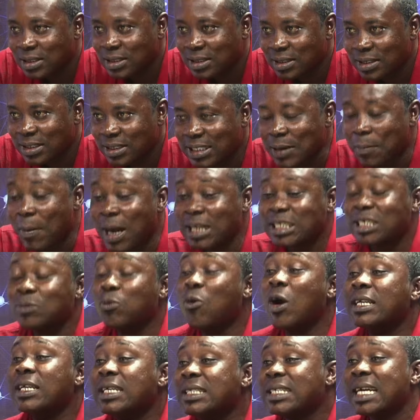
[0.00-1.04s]
the match mo
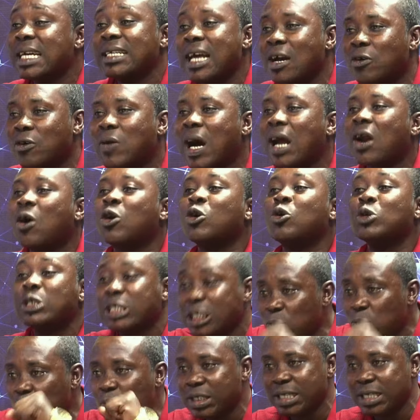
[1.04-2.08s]
dey say dem kwa na oji ni
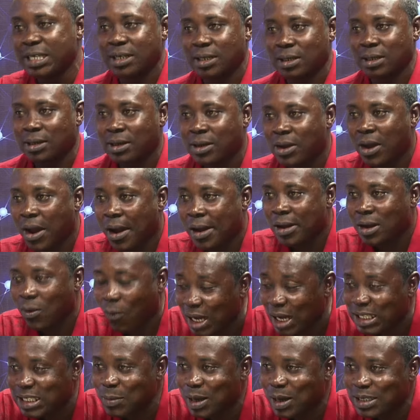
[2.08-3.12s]
hudi
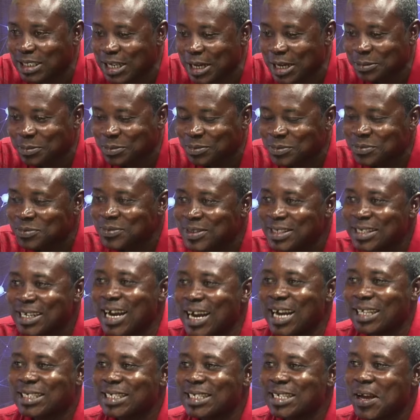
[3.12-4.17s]
what him say
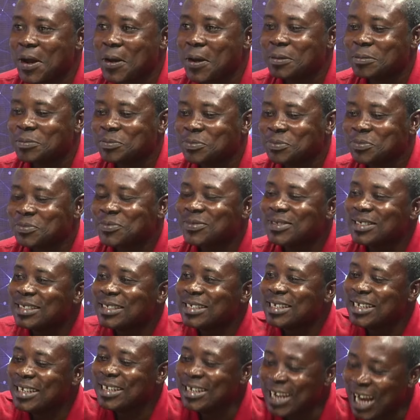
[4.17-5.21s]
eti
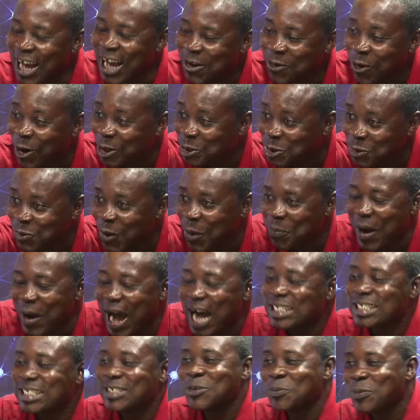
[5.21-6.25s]
ne e cause wo
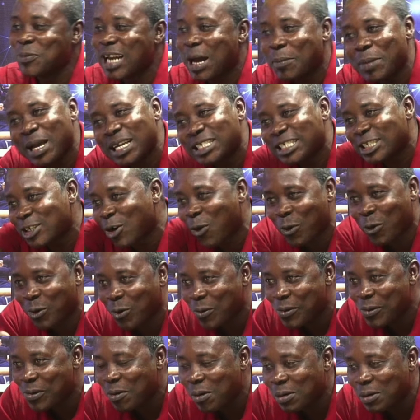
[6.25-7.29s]
party ni mo na me kire wo no
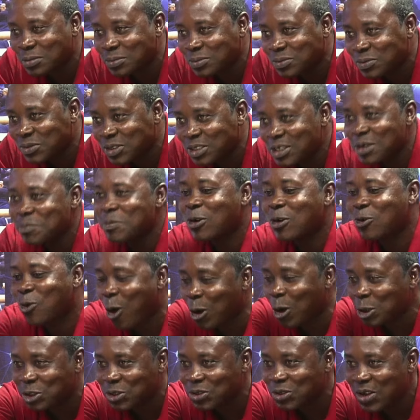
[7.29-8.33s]

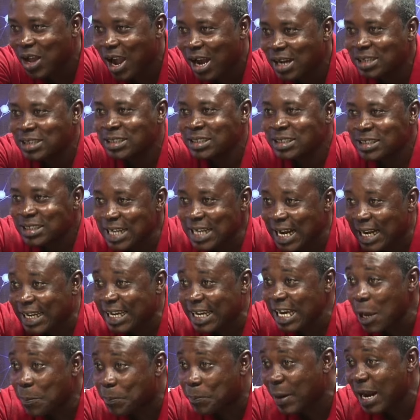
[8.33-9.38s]
because the
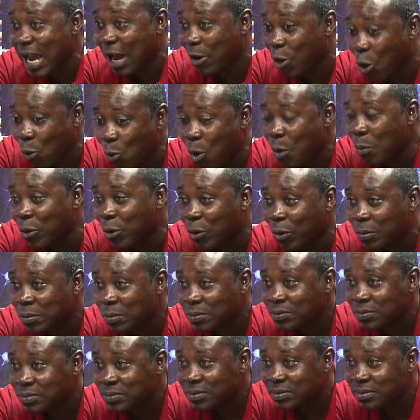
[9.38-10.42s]
key player no wo mu no
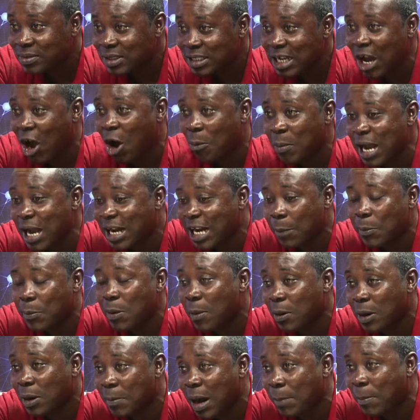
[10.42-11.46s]
a obe campaign
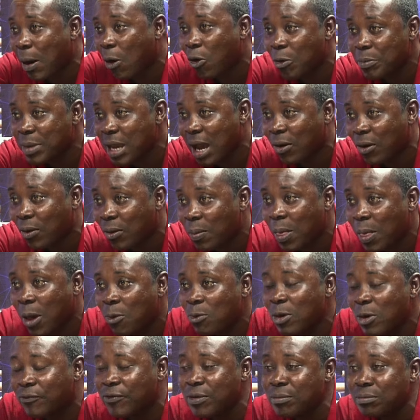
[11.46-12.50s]
ma ba wo mi ano
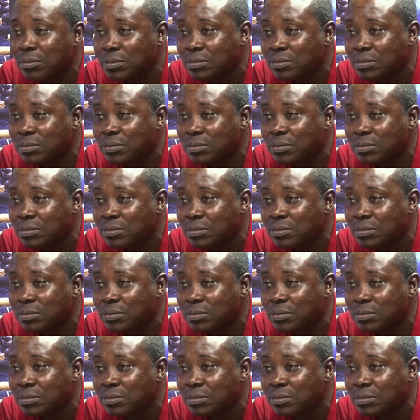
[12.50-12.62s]
we film